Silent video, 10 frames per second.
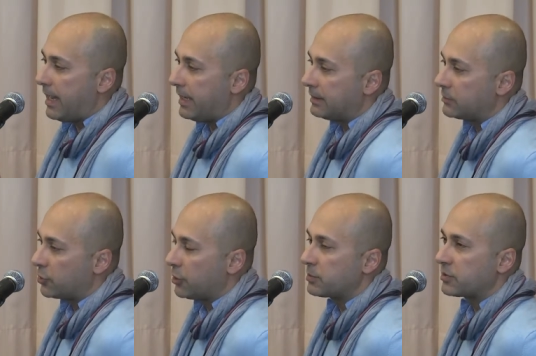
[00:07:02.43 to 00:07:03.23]
in
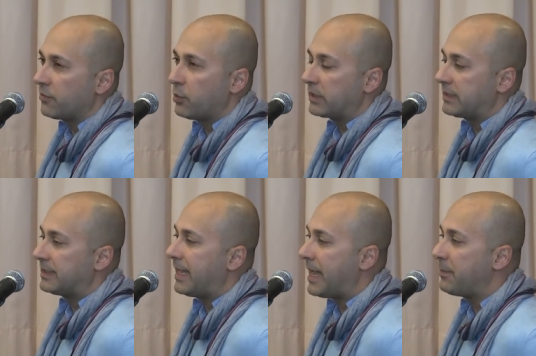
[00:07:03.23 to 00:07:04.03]
terms of what
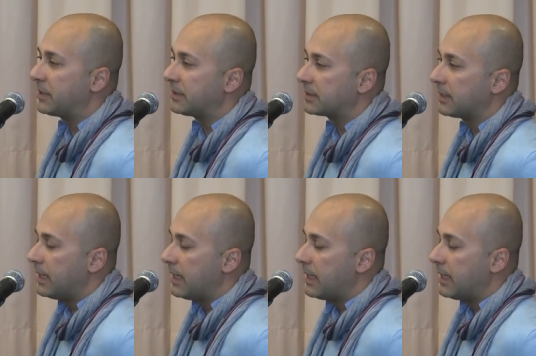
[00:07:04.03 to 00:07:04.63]
had happened